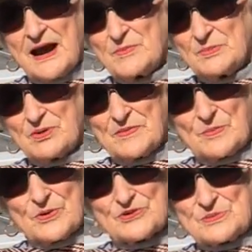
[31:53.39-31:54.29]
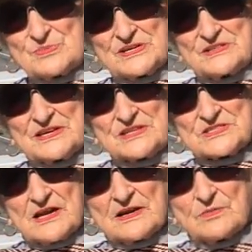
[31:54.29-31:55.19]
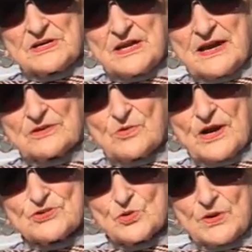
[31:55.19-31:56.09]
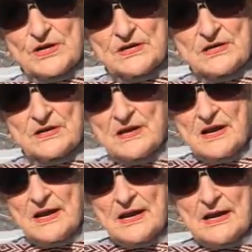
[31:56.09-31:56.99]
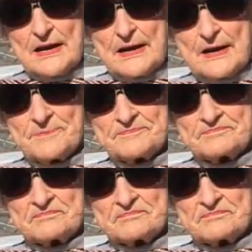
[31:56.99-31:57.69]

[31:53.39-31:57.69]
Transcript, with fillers: I mean, Brother Bertram did things like when Dad graduated, uh,